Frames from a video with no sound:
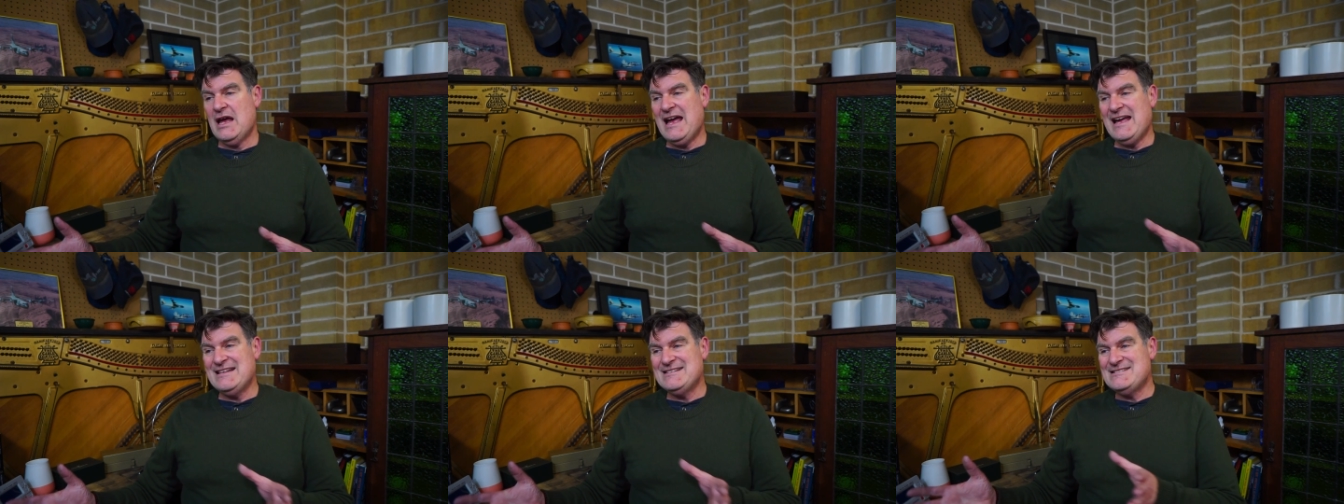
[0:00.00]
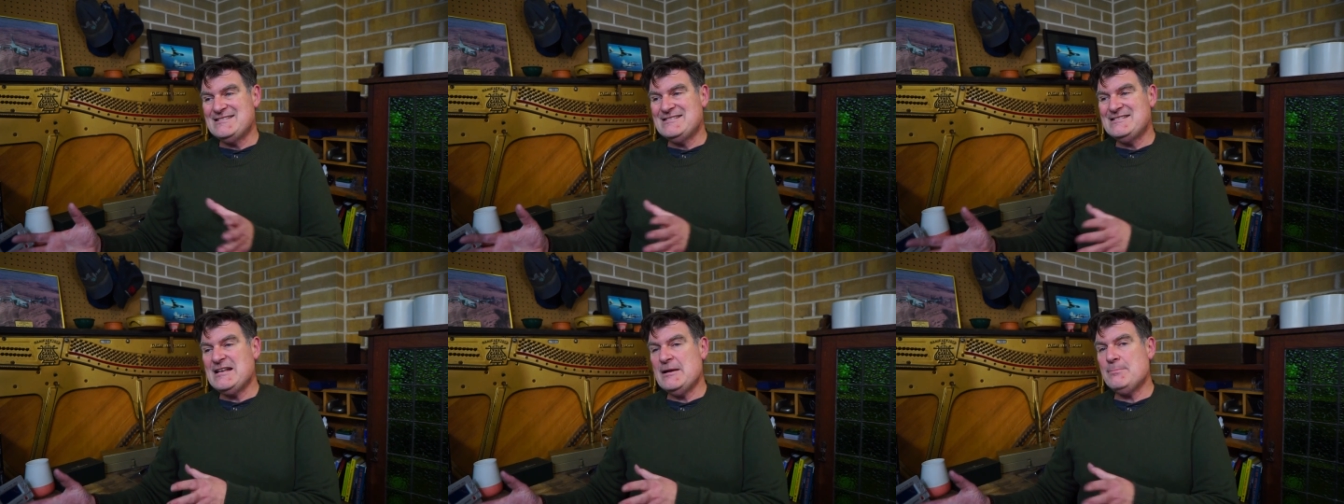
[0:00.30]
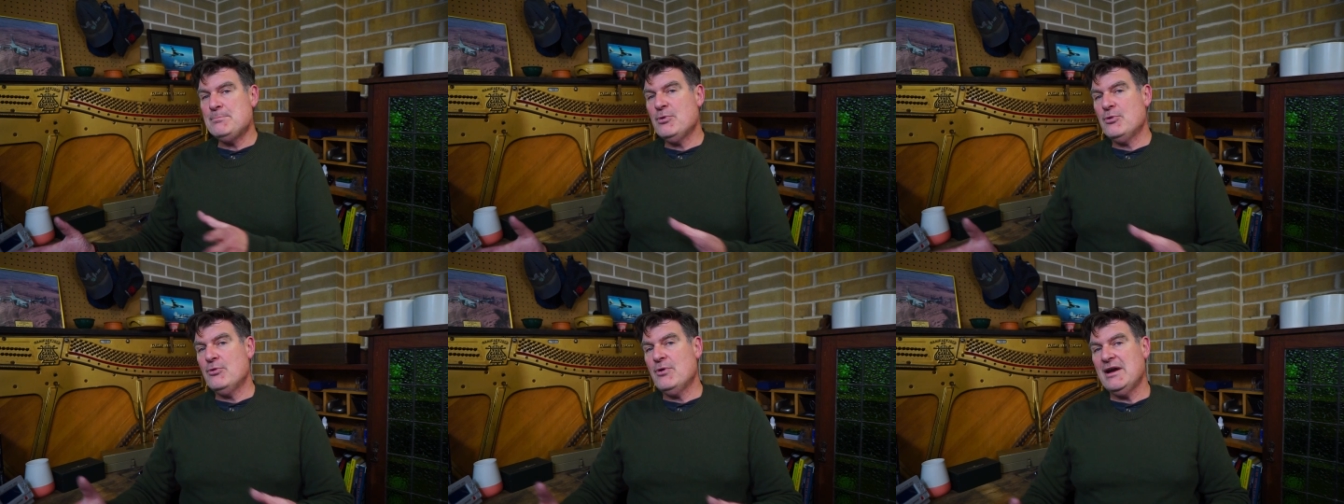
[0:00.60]
and
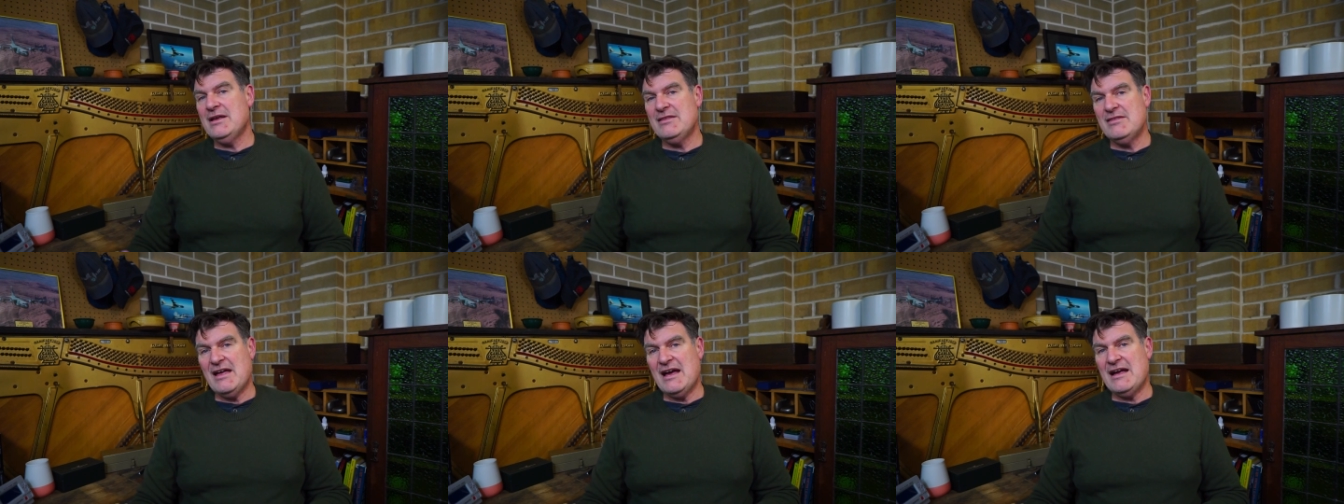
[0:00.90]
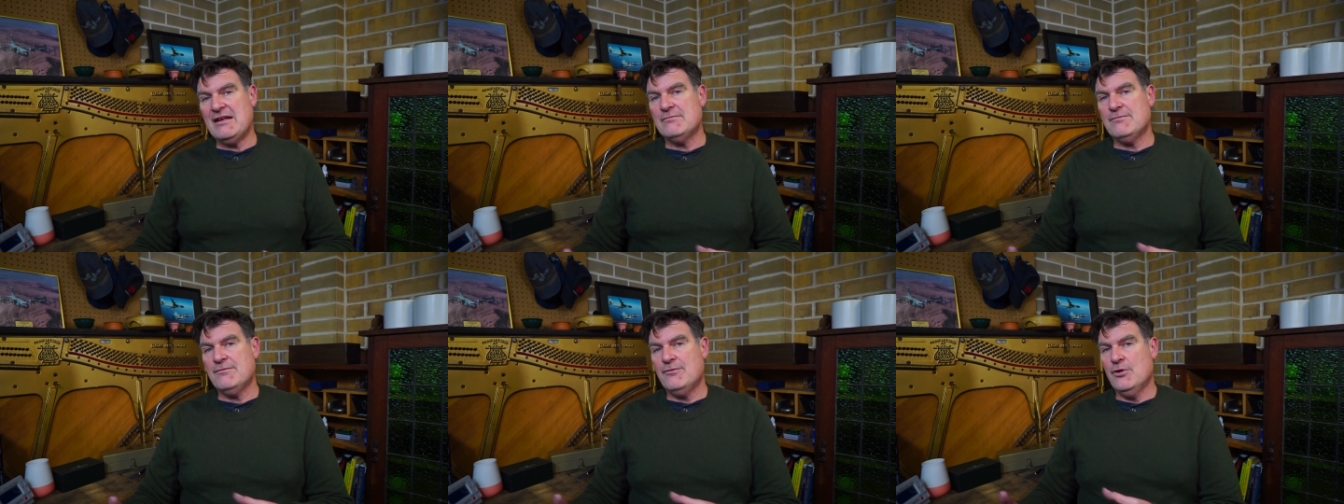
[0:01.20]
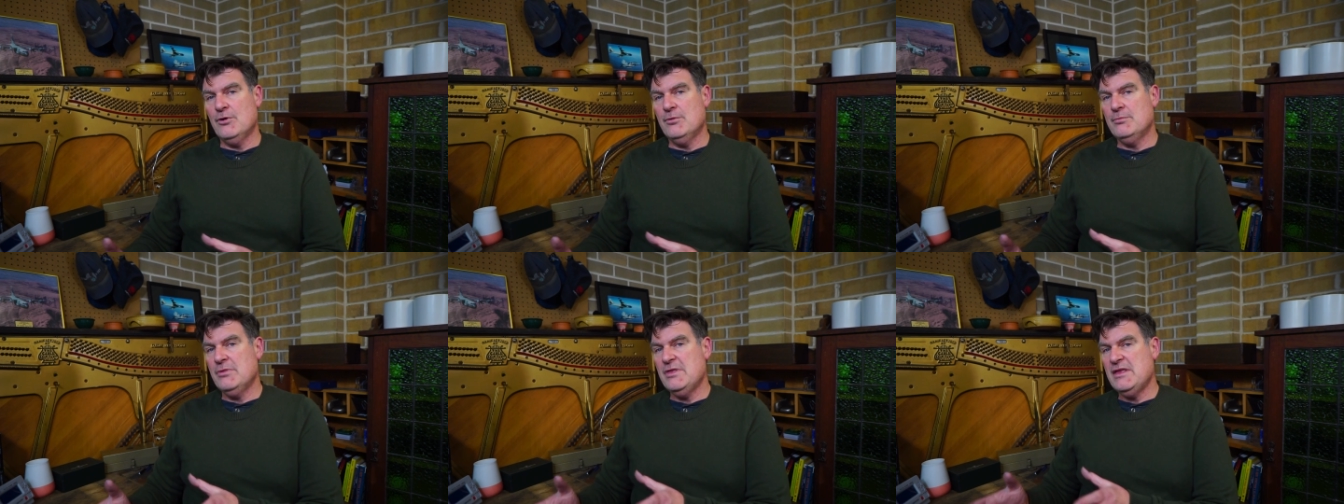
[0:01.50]
separate that
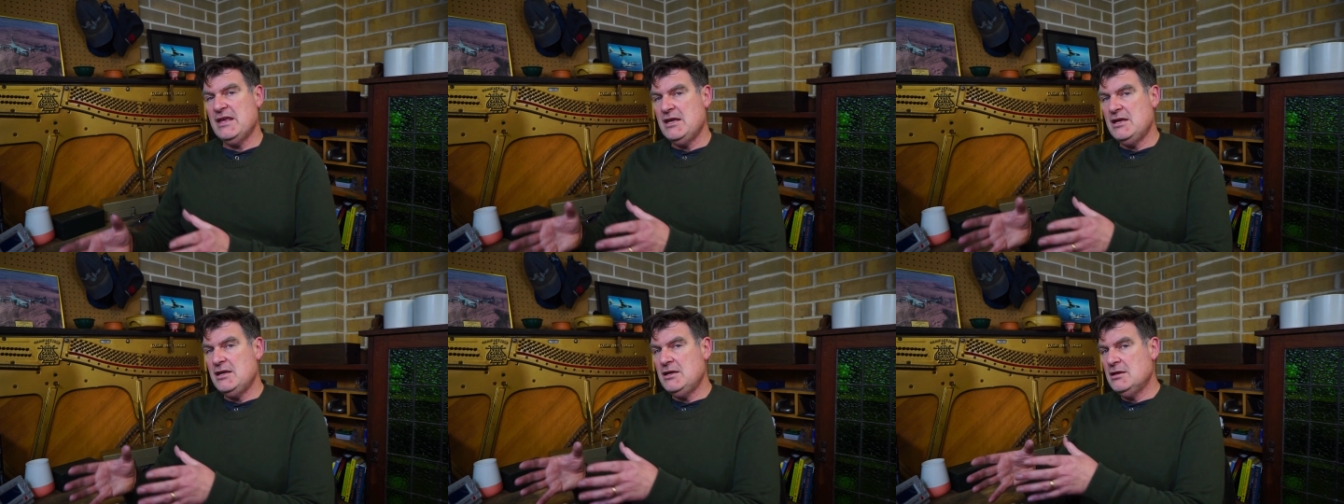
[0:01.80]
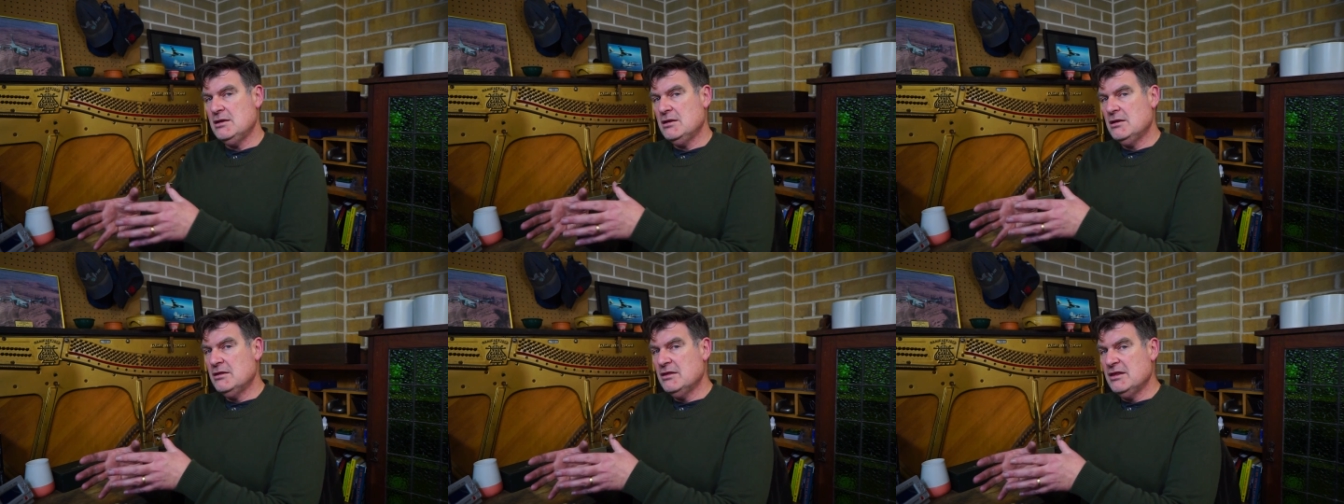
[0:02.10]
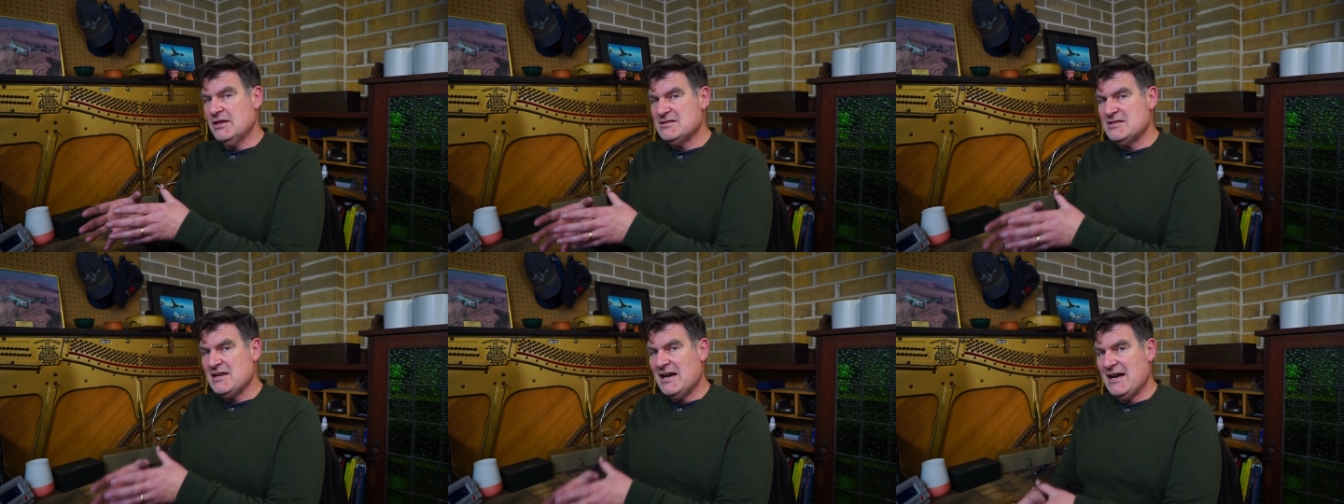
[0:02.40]
from the
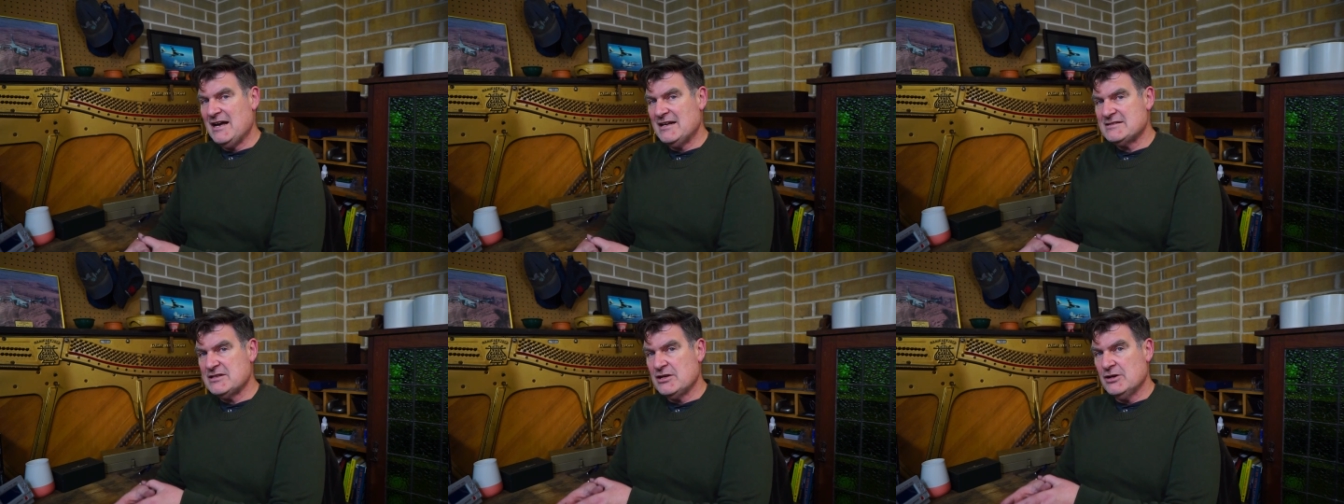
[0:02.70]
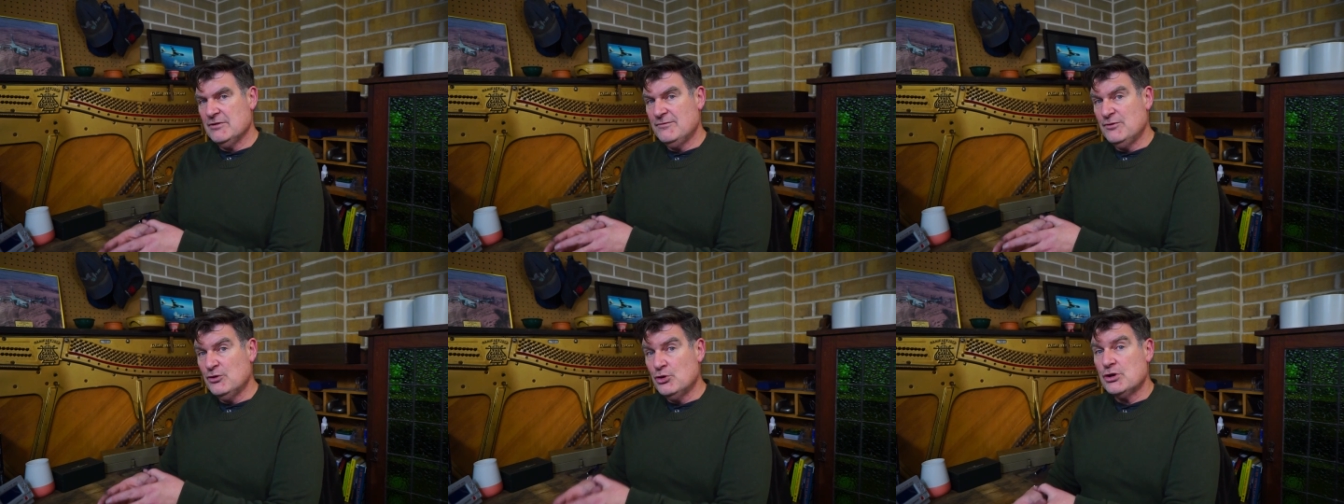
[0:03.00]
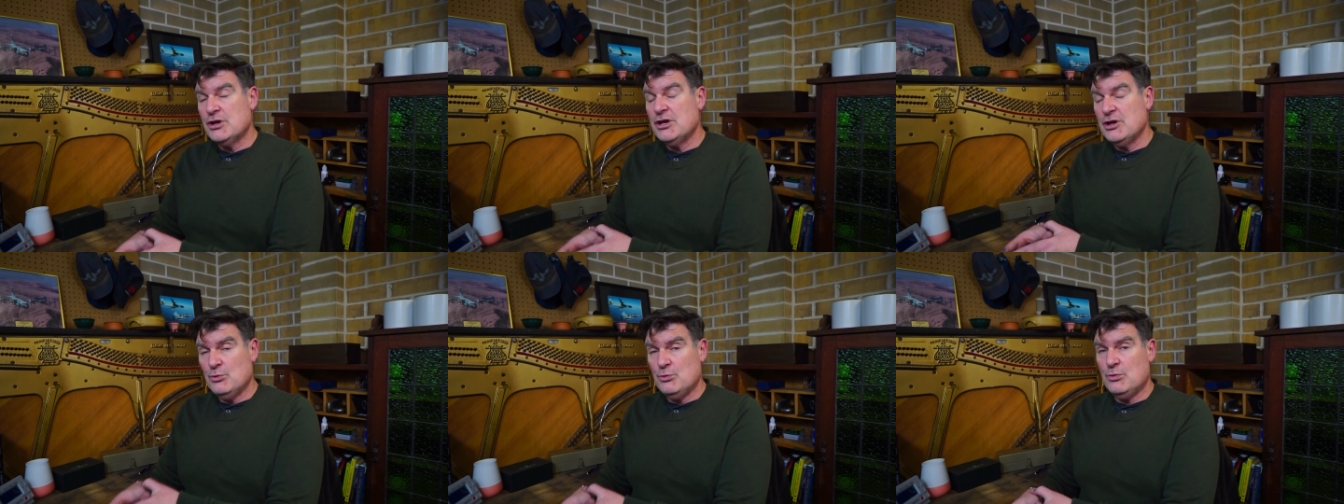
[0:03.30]
the task of
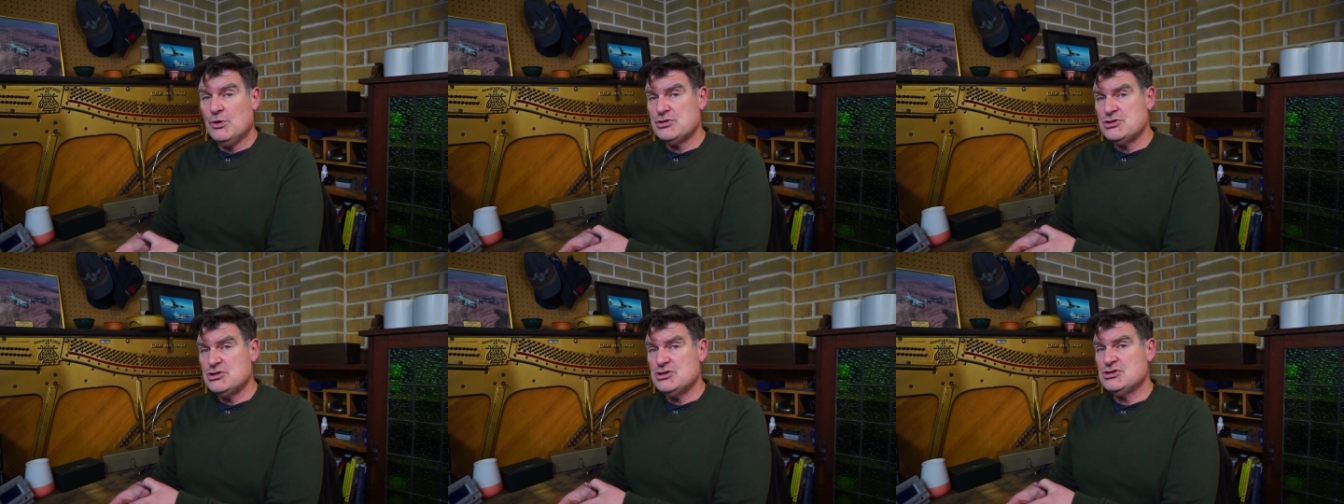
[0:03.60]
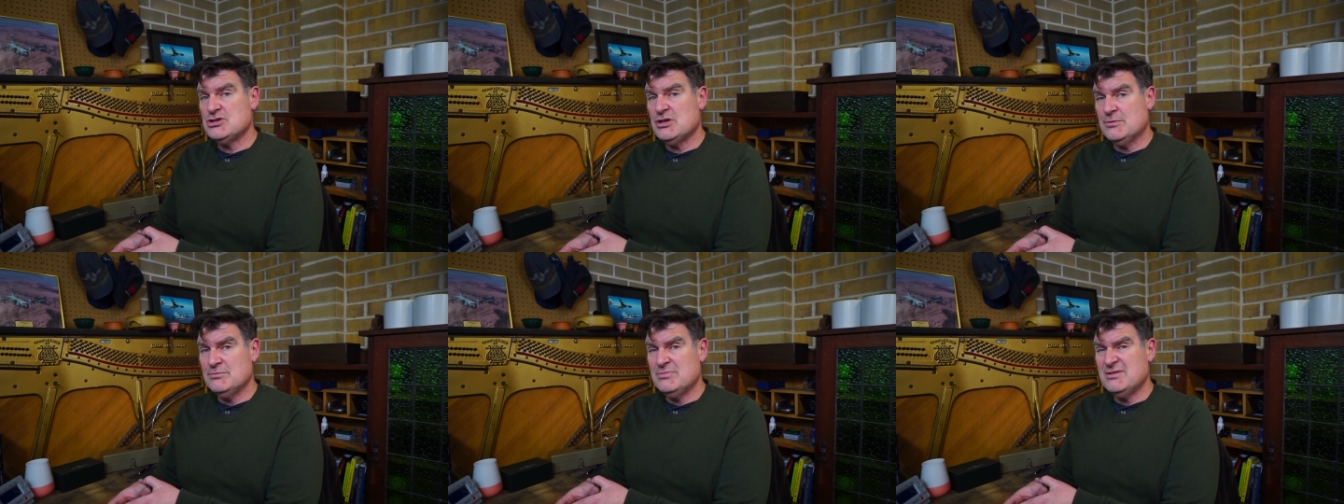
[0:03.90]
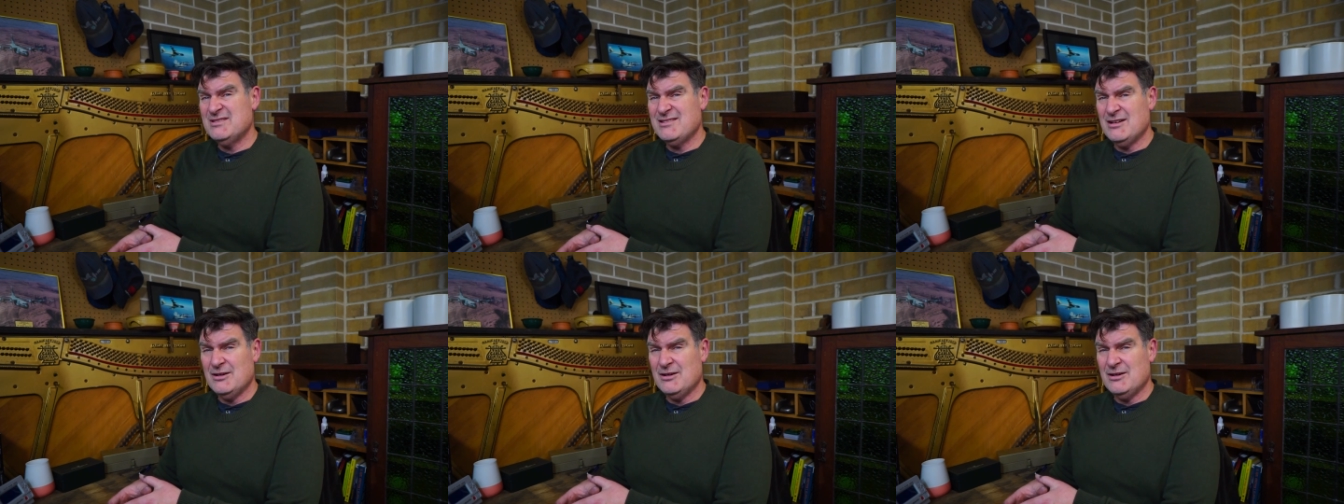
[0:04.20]
looking at watches I'm